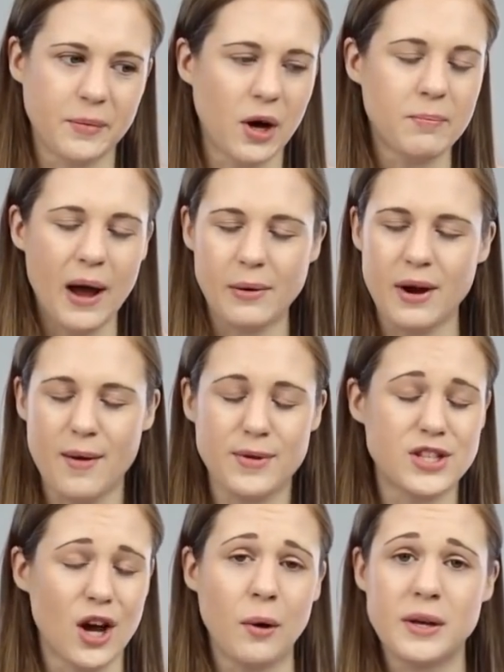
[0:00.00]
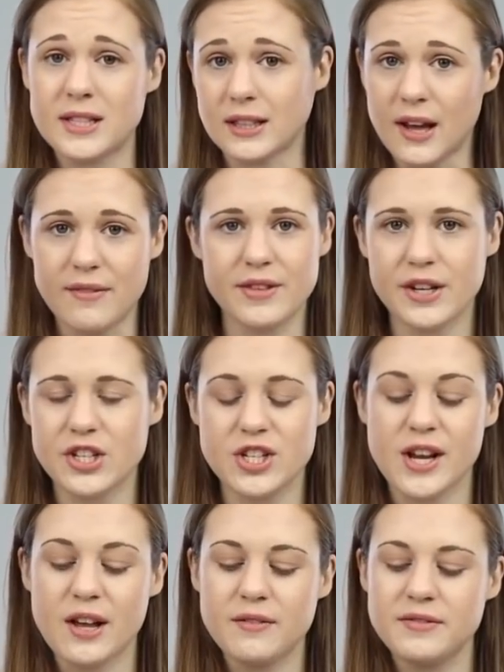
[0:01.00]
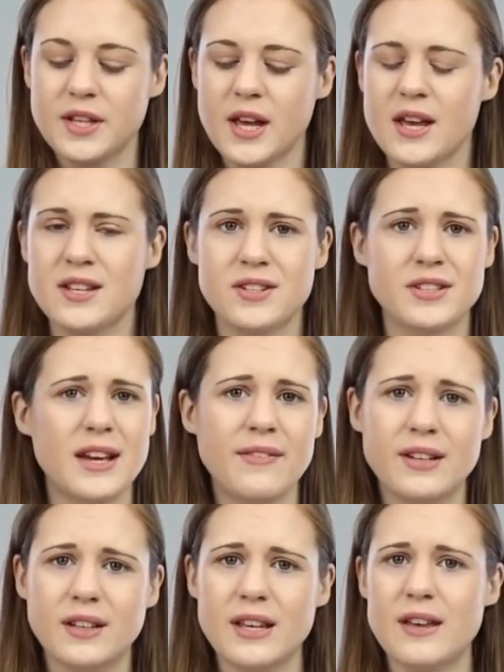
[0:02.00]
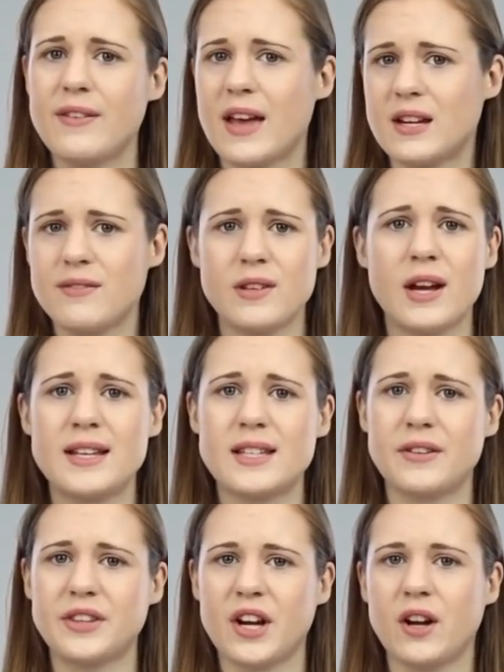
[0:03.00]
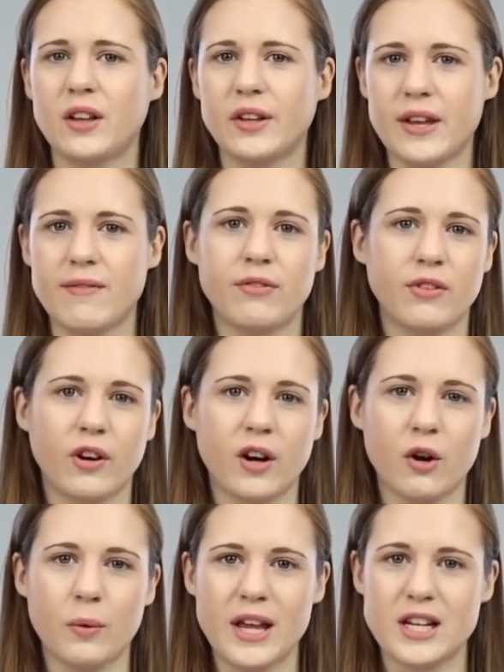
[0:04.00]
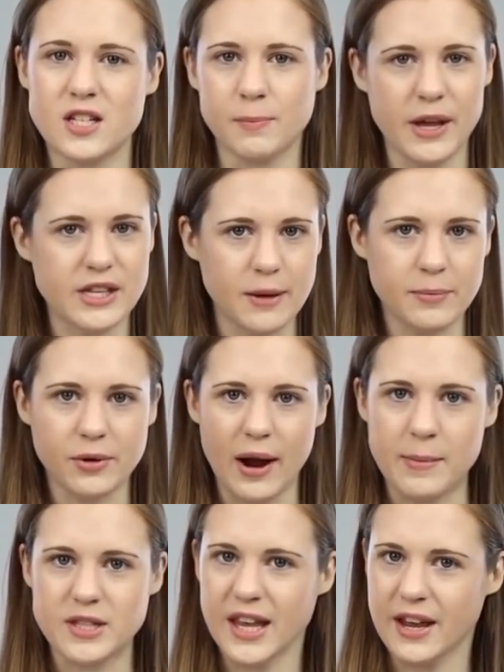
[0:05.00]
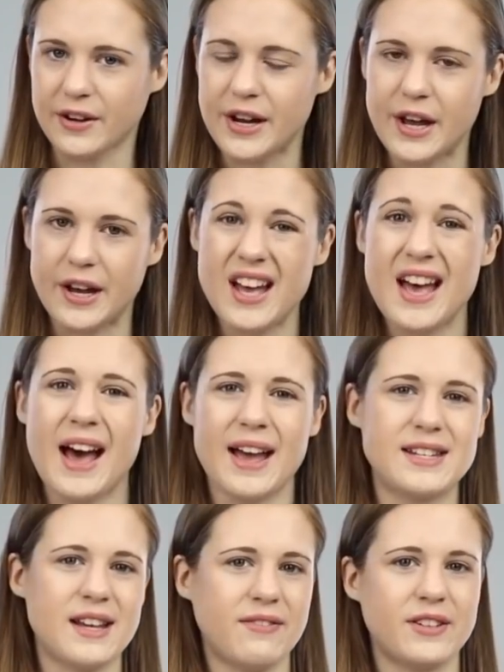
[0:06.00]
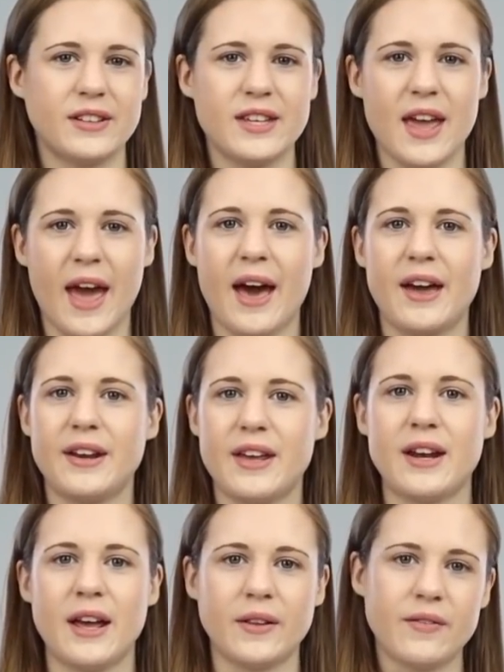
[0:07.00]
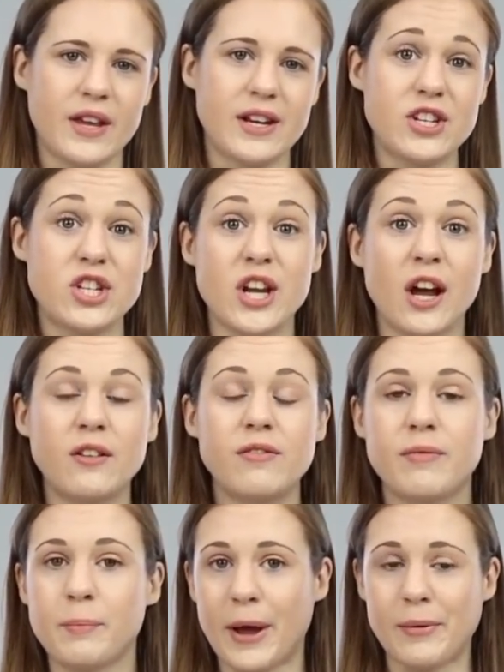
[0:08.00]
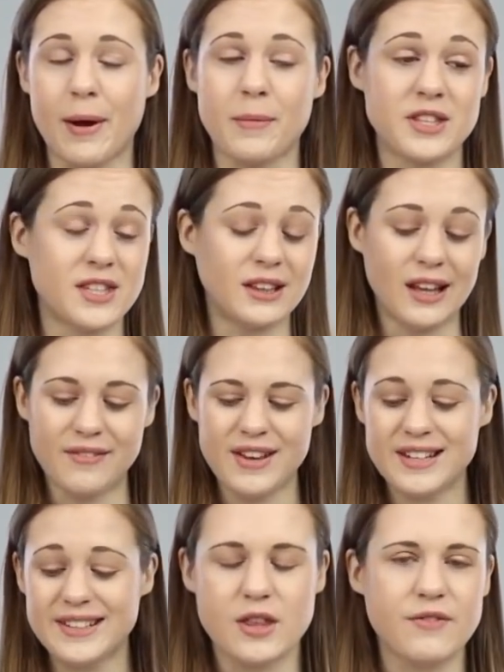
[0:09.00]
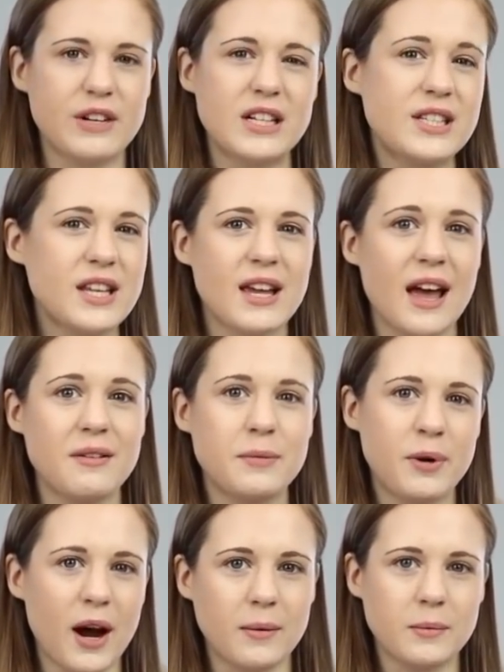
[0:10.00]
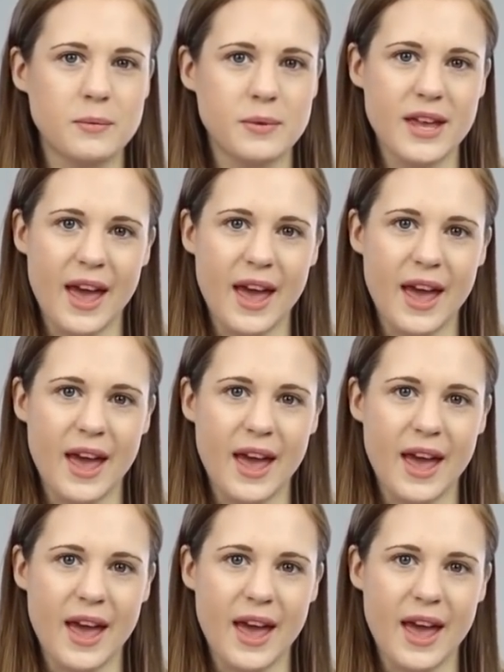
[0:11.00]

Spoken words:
my rabbits always love their shelves. So definitely, if any of you guys out there are looking for a way to spice up your rabbit's area, I definitely add an elevated shelf. My rabbits love it. The first thing I would probably